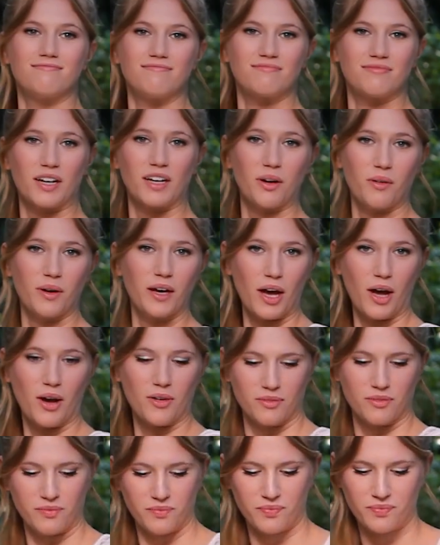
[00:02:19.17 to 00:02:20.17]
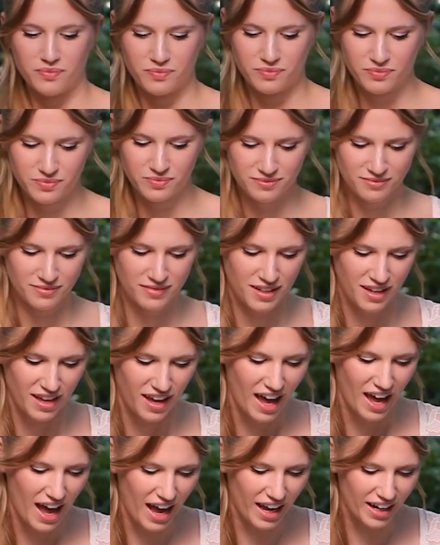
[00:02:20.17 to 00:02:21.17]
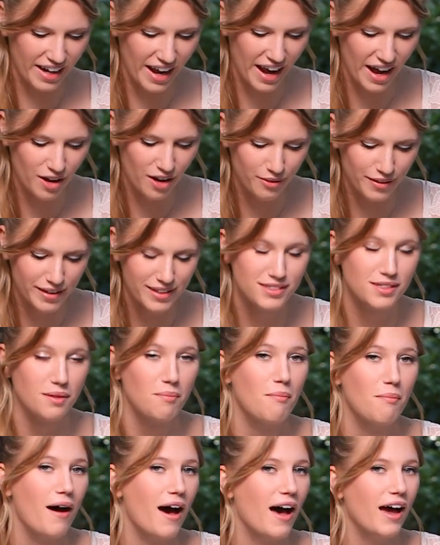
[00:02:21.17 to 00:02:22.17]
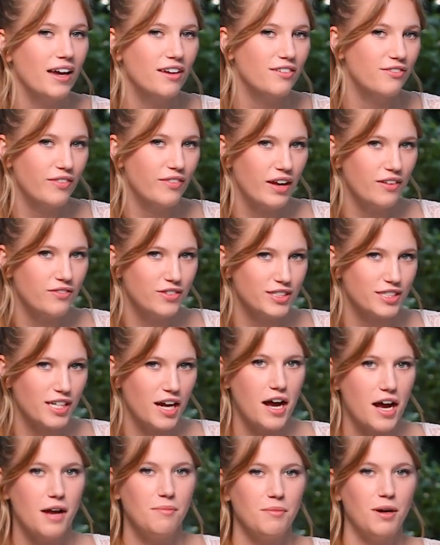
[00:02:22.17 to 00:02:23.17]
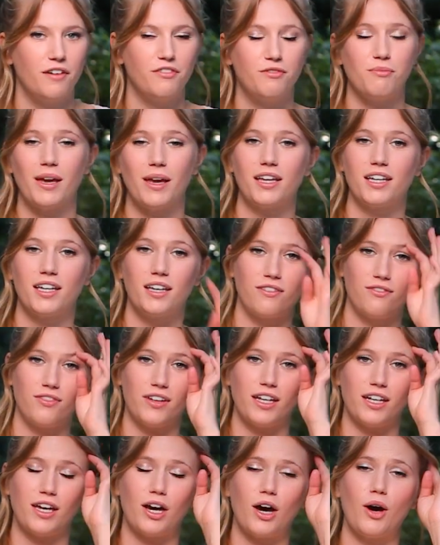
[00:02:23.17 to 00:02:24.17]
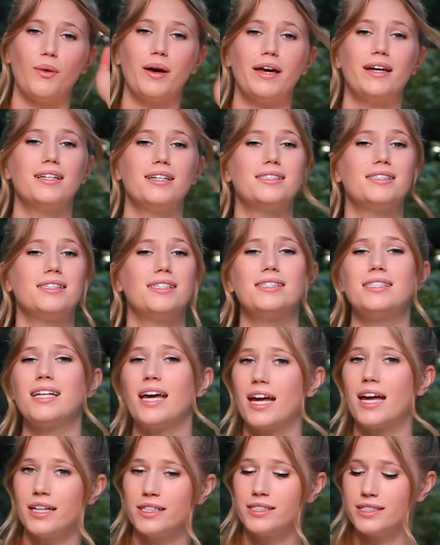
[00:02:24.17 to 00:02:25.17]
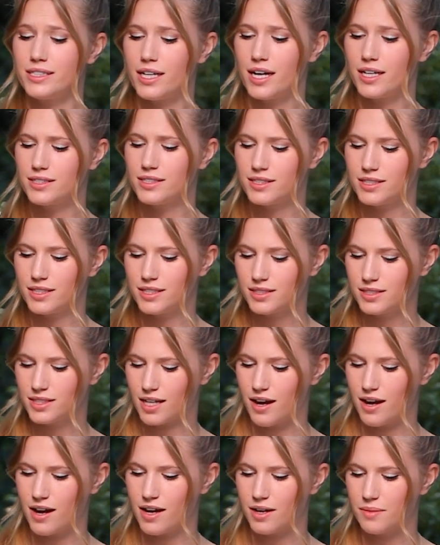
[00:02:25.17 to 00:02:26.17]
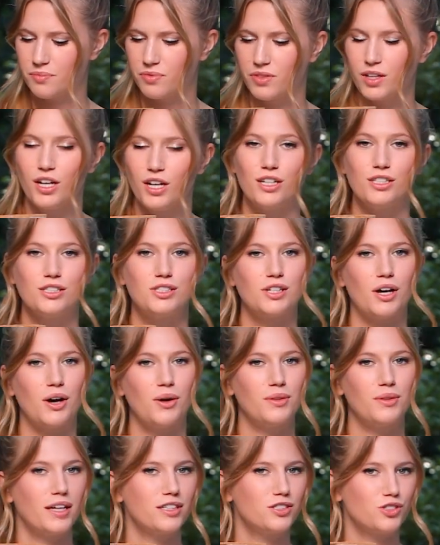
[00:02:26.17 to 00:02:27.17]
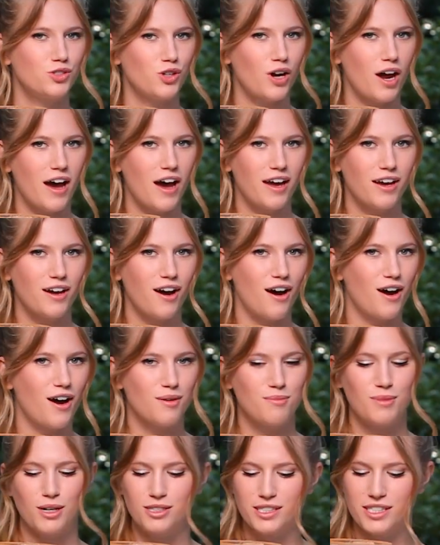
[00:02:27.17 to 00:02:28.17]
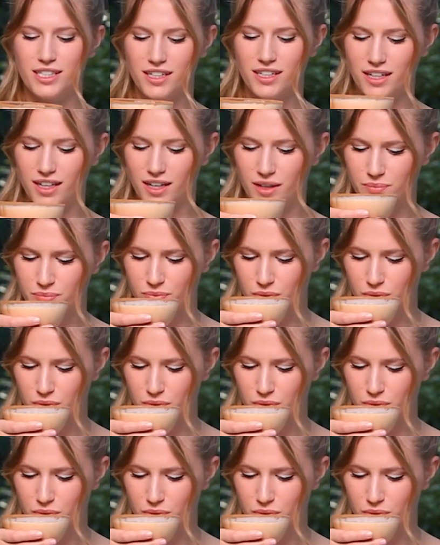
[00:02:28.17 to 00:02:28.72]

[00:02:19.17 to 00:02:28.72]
there we go. And now it's my favorite time of making a video. It is the taste testing time. So let's try our martini.